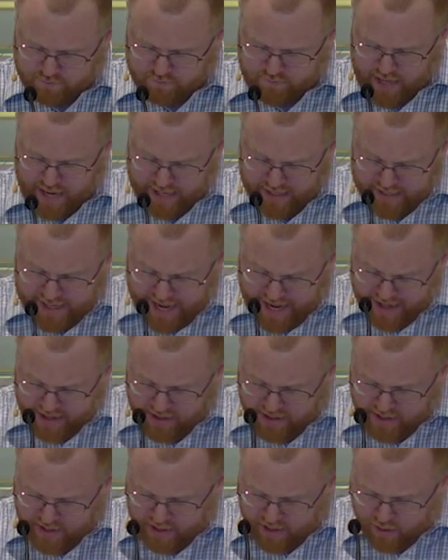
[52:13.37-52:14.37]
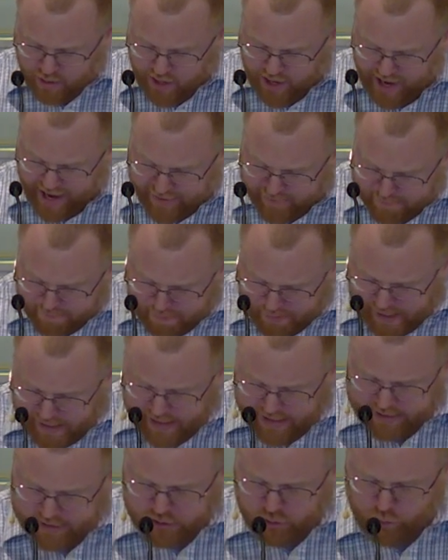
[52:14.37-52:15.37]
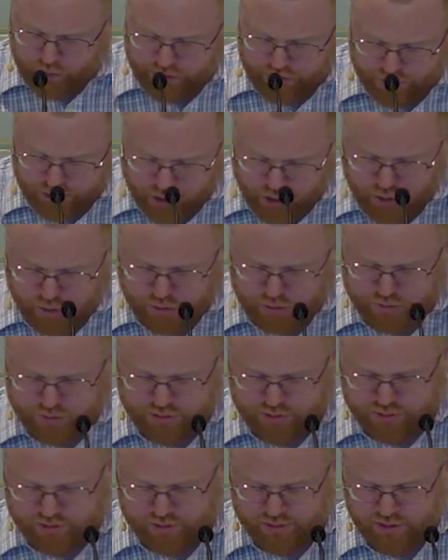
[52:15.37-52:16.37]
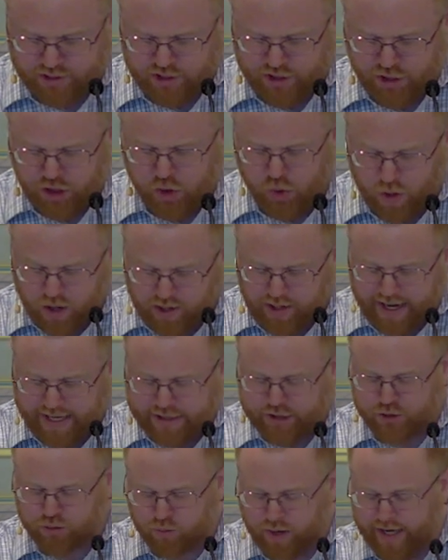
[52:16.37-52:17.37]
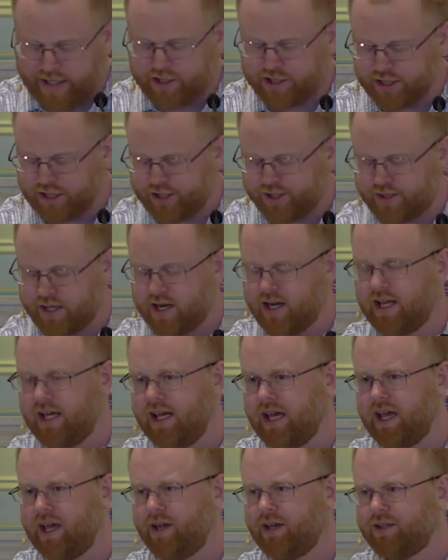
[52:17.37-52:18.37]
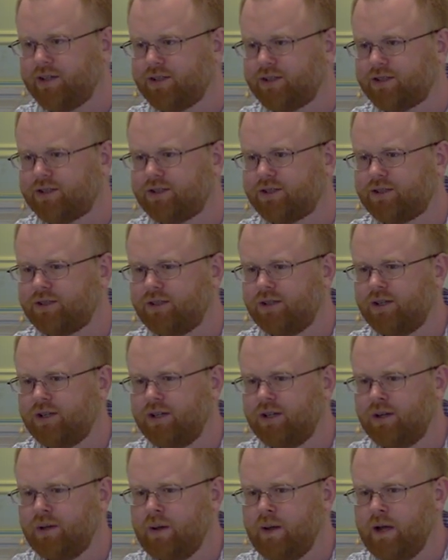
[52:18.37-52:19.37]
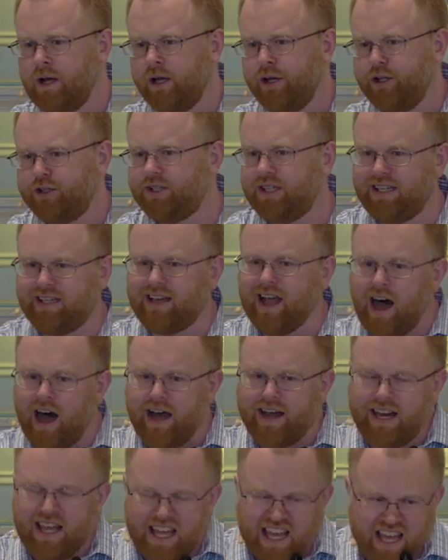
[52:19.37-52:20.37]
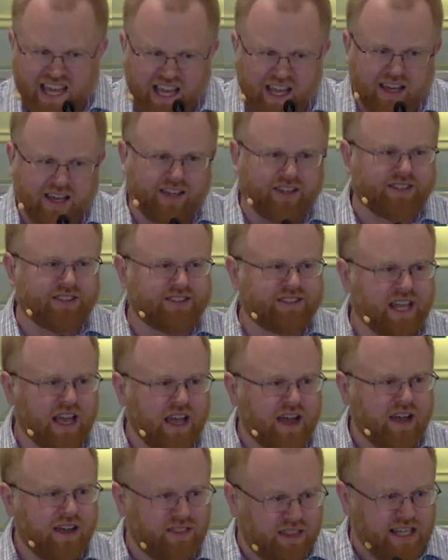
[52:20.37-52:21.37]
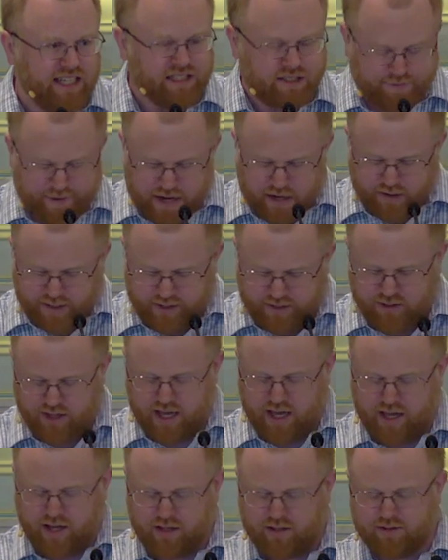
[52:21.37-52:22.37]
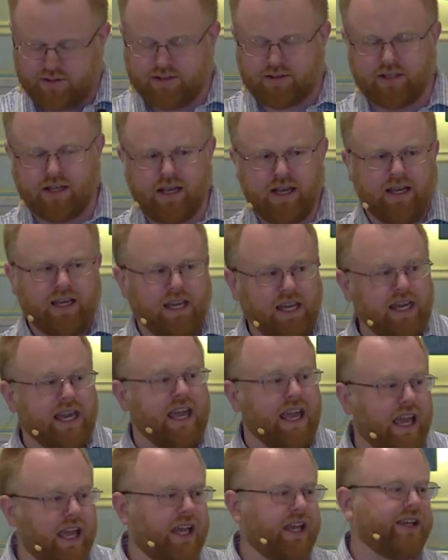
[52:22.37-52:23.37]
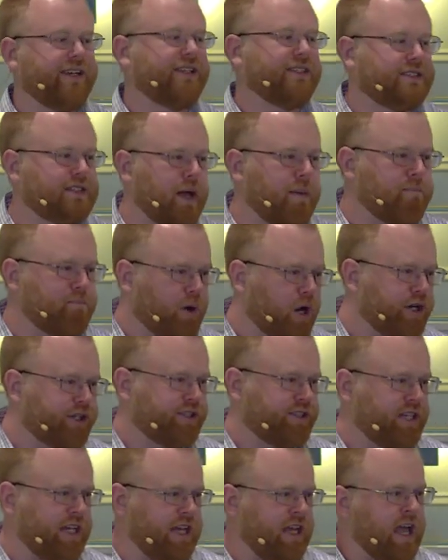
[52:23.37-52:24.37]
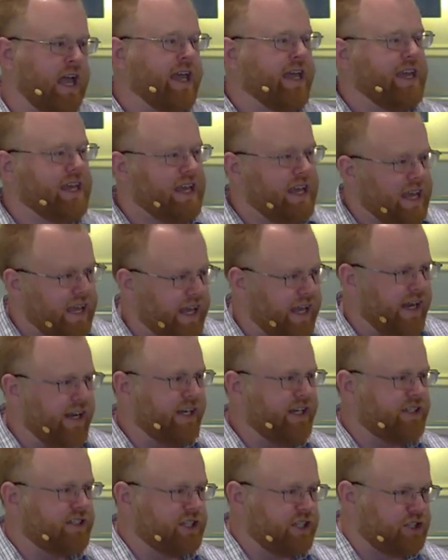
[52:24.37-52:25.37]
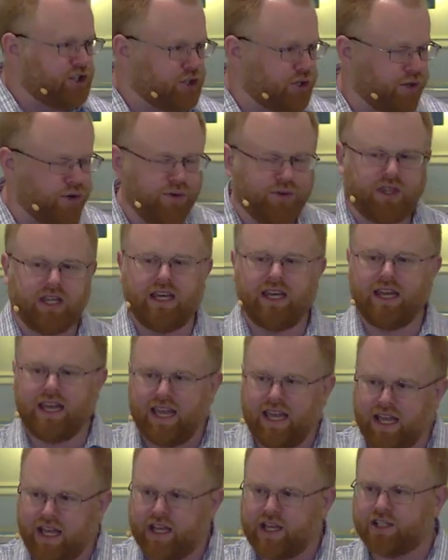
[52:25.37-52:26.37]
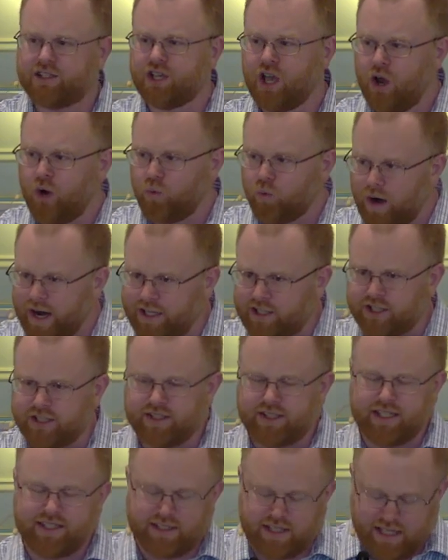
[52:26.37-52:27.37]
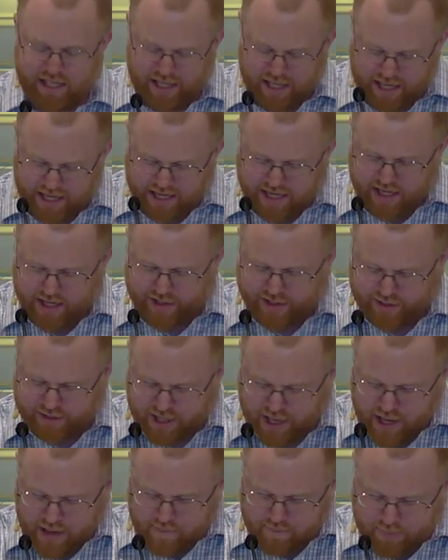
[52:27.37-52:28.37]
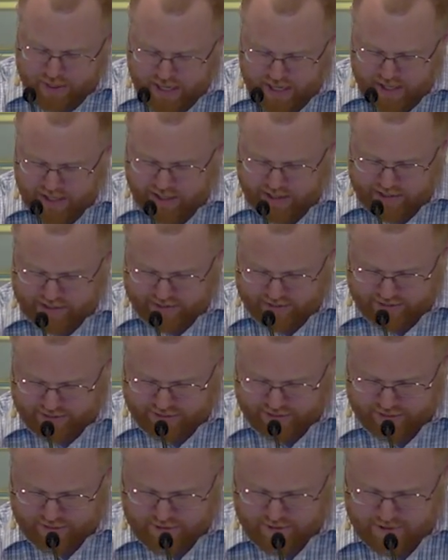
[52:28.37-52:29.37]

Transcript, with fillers: And yet, I have peace with those who are less righteous than he is. You see, God is these very things. He is mercy. He is truth. He is righteousness. He is peace.